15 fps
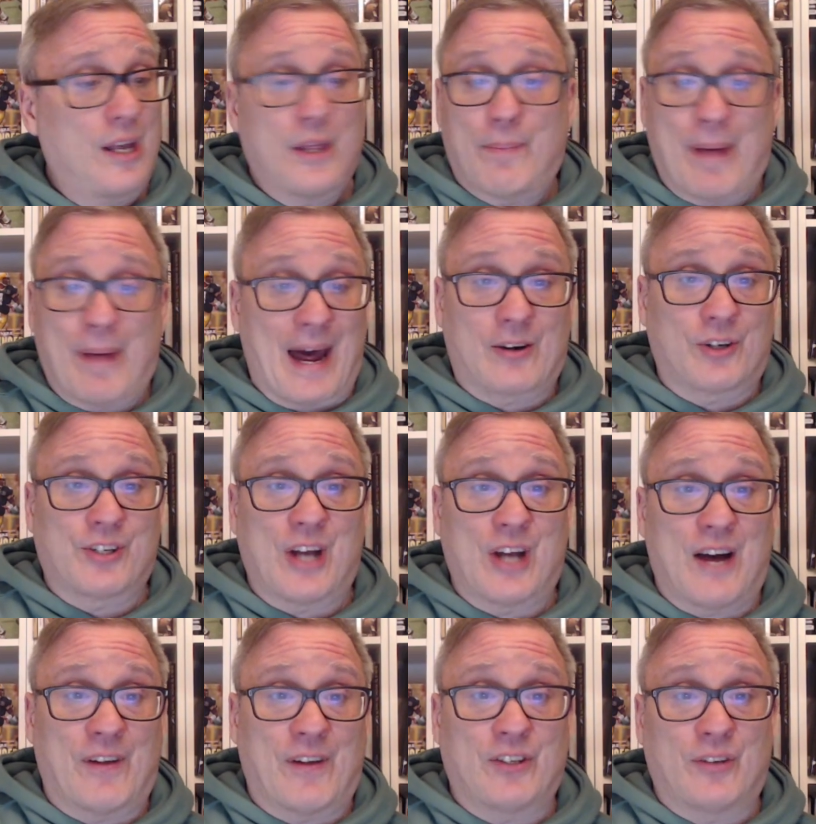the Packers'
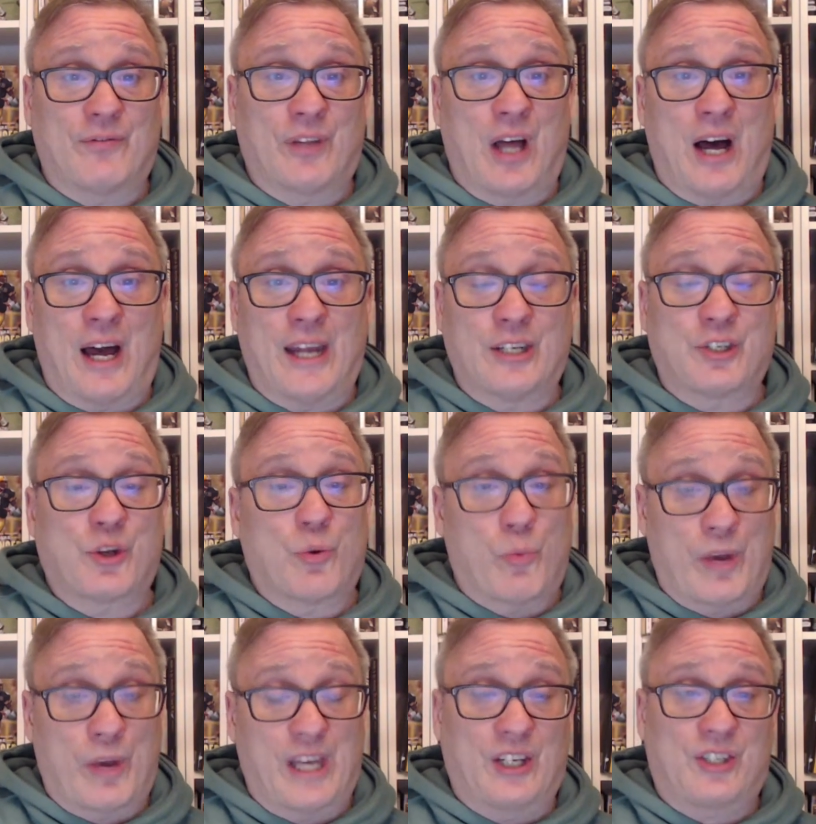offensive line's
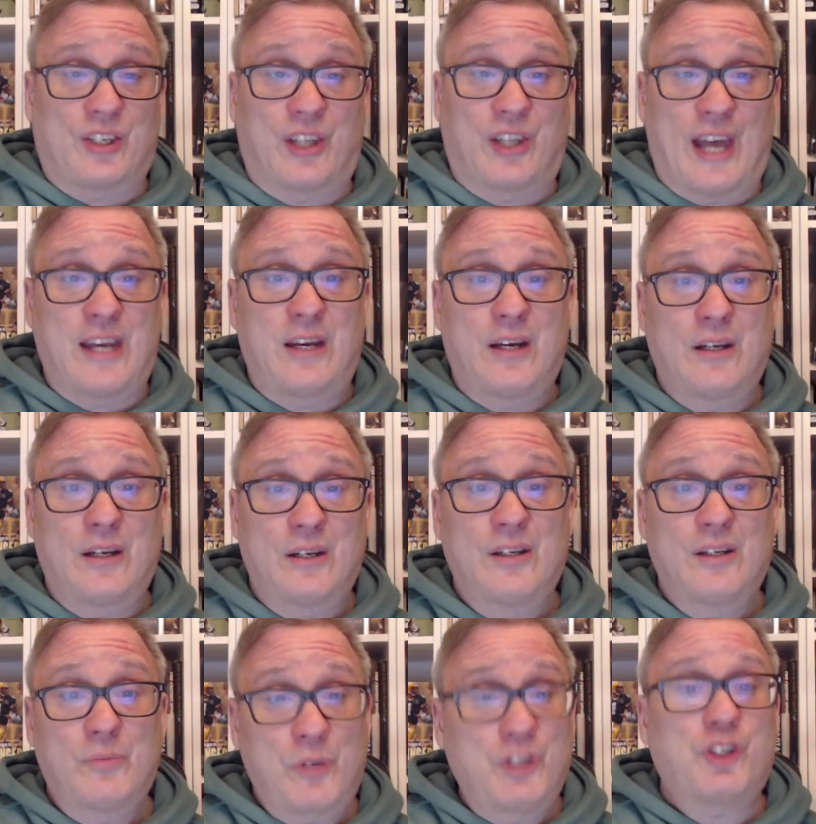weakest link
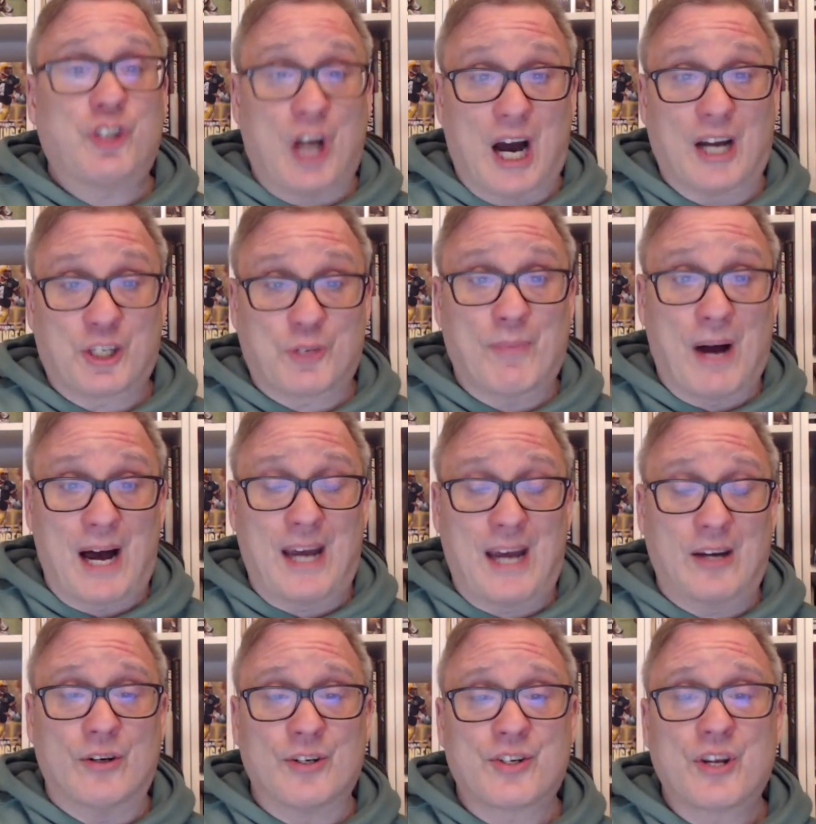was Josh
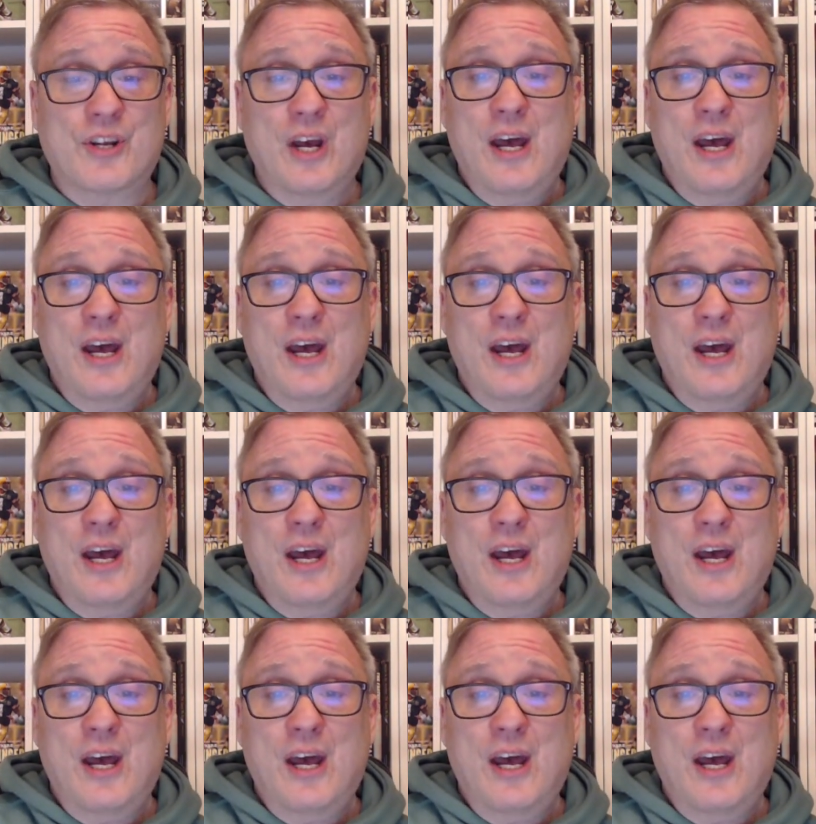Myers.